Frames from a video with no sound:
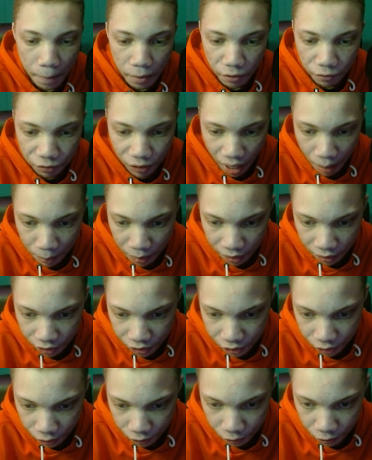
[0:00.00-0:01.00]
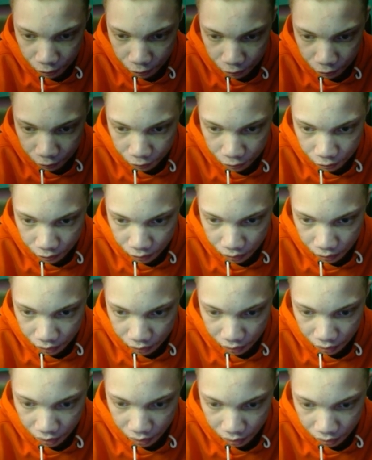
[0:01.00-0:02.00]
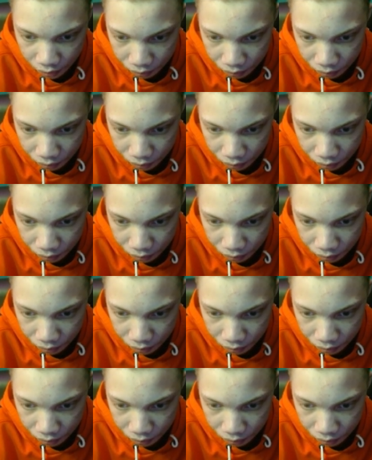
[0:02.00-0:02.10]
find me. So, yeah.